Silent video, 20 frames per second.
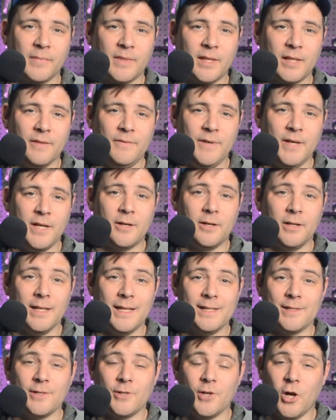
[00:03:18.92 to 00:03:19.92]
The vehicle
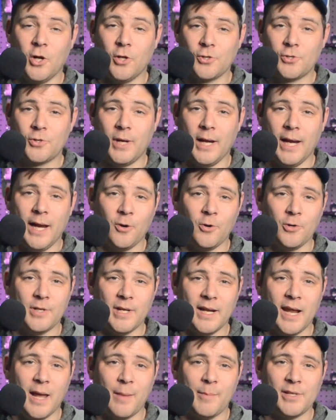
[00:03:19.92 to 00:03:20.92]
is an
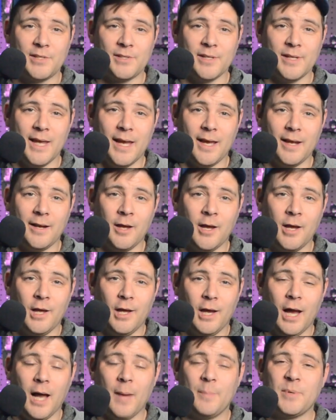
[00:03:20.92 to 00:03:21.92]
ultra-aerodynamic sedan,
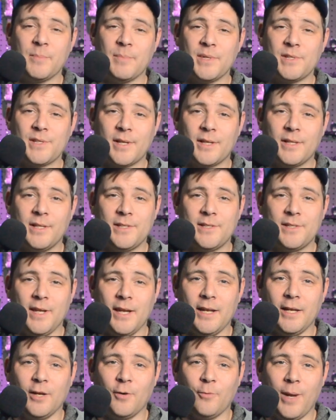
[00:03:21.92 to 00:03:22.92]
optimistically
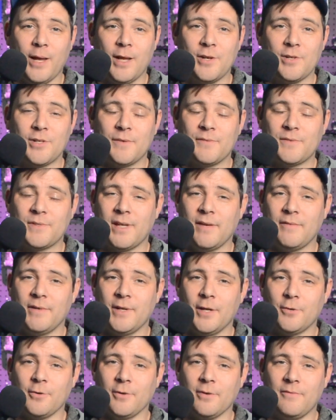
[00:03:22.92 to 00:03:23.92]
stating a range of
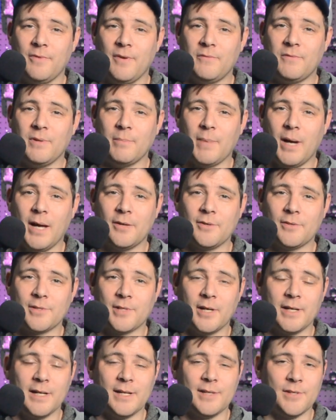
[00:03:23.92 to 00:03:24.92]
750 miles
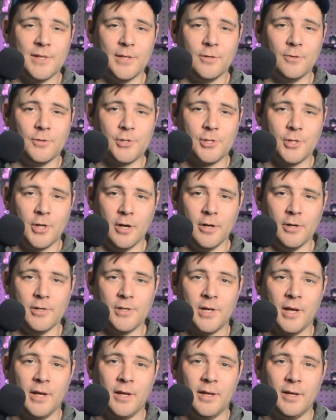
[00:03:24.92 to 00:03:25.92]
on a single
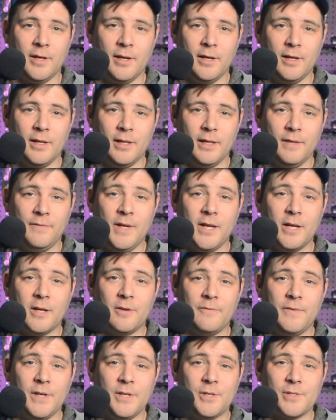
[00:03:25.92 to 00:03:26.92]
charge. The
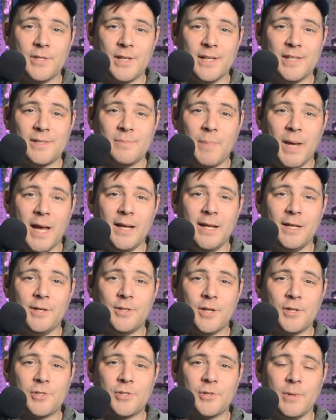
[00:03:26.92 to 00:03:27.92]
vehicle features a spanning
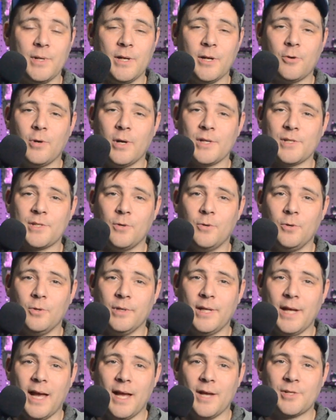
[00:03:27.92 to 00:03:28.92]
touchscreen across the whole
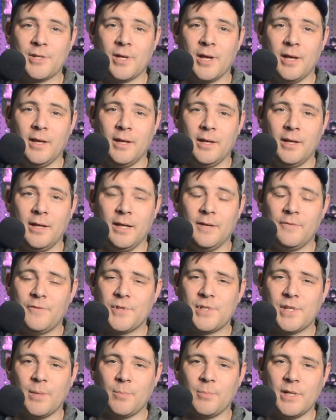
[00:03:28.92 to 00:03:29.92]
dash, and
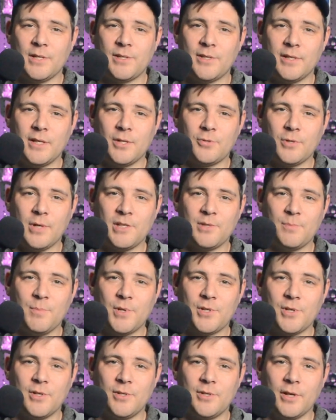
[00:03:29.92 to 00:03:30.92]
for some reason a
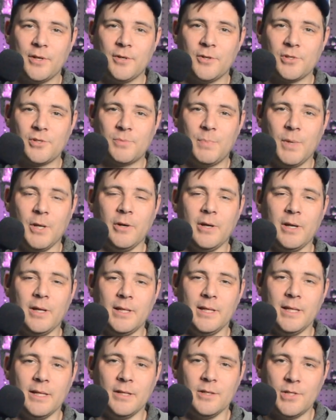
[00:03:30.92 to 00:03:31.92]
transmission tunnel spearing
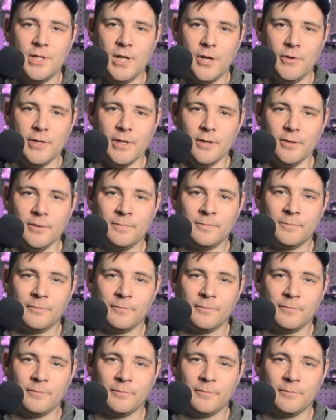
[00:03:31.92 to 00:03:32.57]
the interior.